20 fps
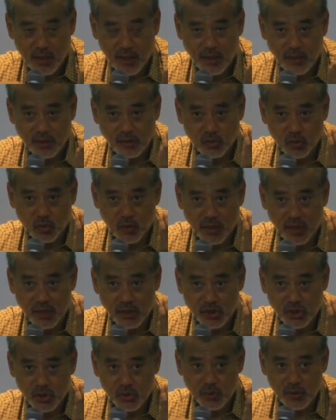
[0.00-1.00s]
and to
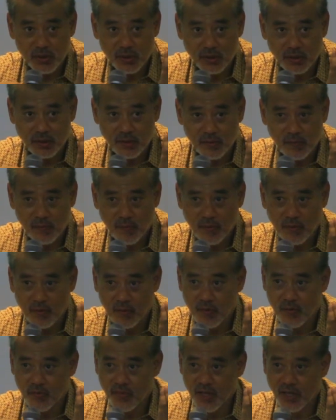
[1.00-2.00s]
ensure
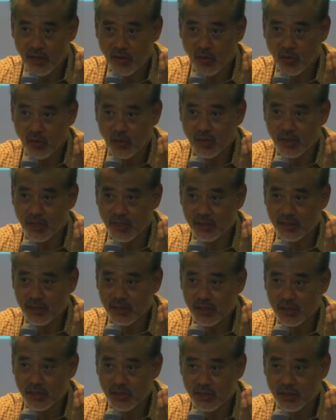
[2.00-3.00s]
that
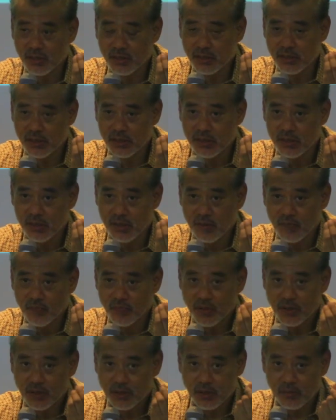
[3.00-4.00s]
organizations,
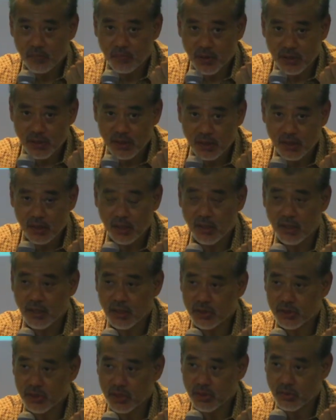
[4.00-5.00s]
particularly
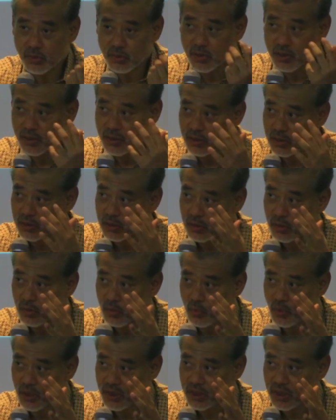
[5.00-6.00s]
trade unions,
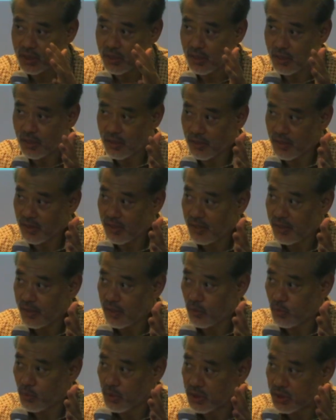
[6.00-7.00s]
which are
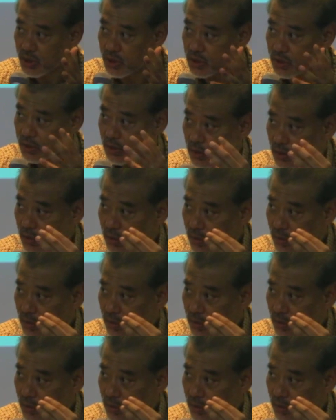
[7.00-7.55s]
there, which